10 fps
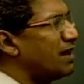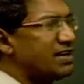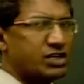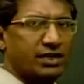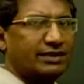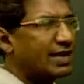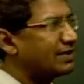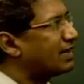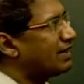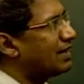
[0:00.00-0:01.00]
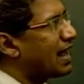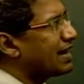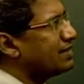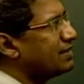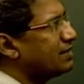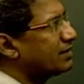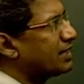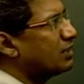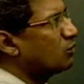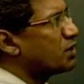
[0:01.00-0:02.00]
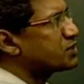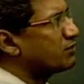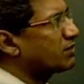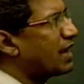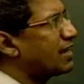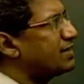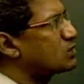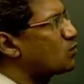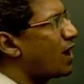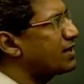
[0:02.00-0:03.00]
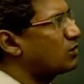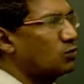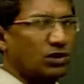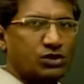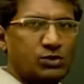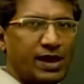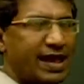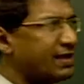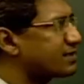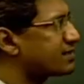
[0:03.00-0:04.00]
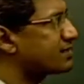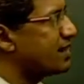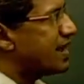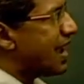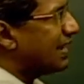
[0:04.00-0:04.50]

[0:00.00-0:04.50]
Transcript: mentioned that the line, the equation of the line is y equals to x